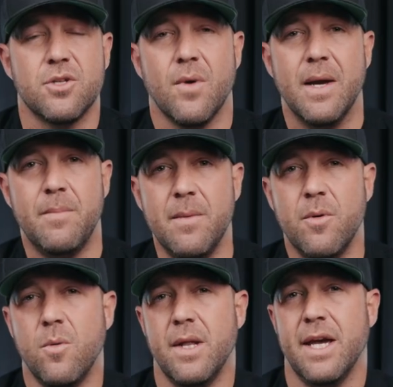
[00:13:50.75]
the right
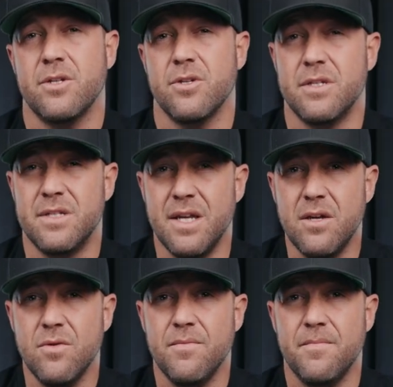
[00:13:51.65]
people will actually see
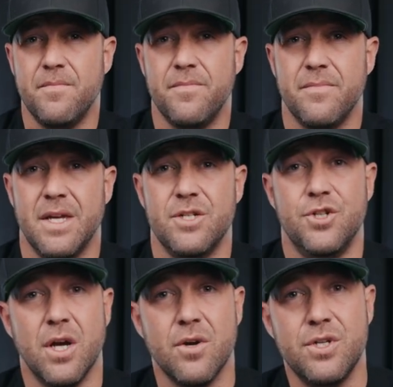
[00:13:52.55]
you and
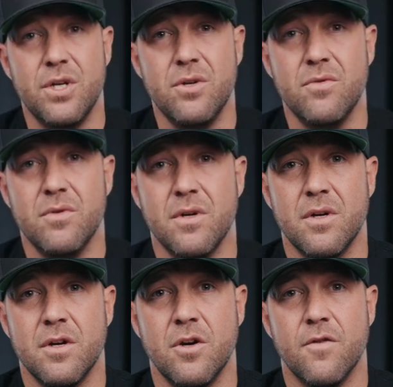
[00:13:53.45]
cherish you
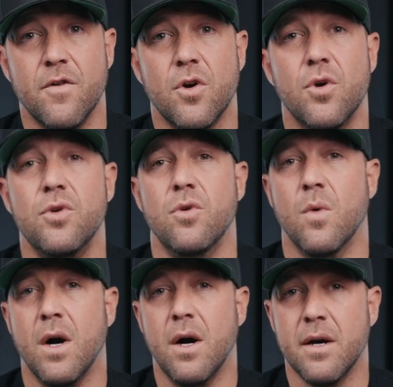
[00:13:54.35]
for who
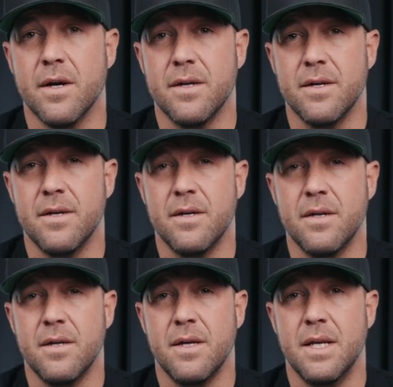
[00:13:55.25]
you are,
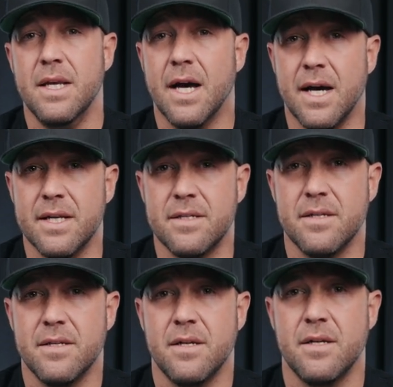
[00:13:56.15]
not
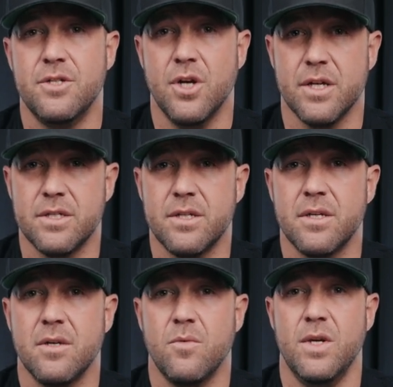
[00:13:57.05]
just
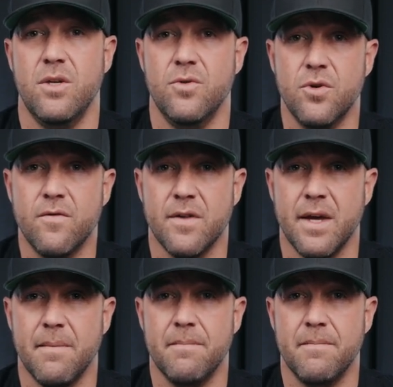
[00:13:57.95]
what you do for
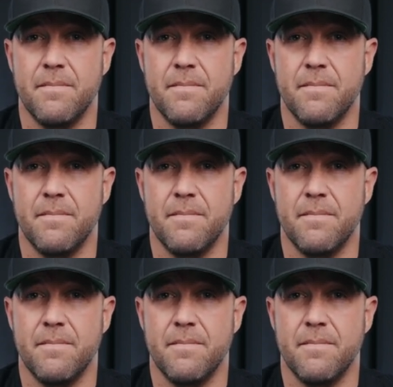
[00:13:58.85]
them.